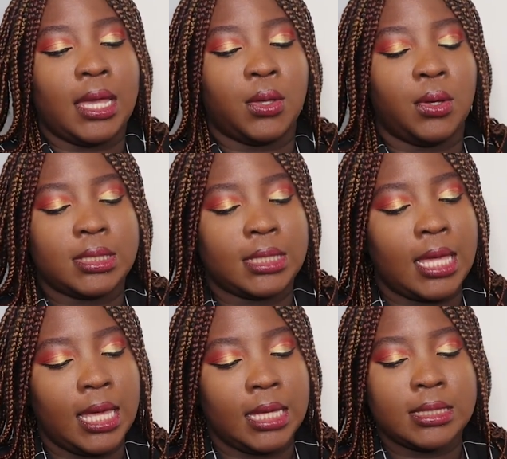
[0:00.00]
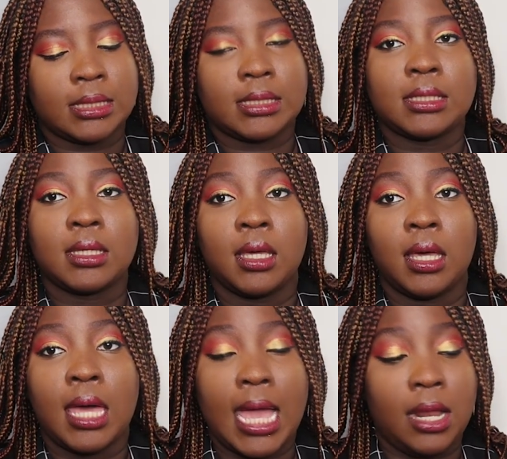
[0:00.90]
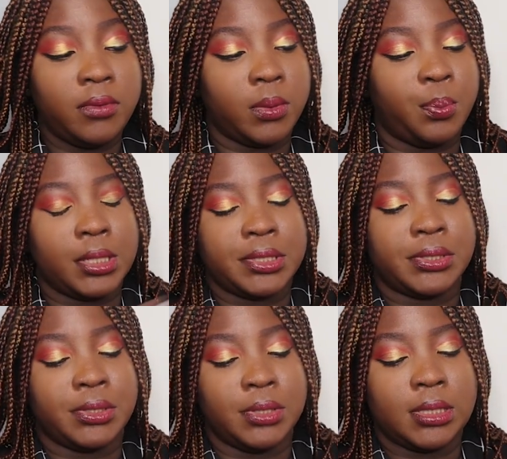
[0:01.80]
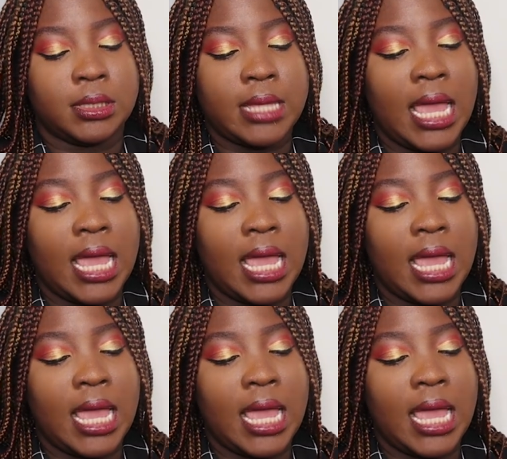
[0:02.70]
I got, guys, I love the bodysuits.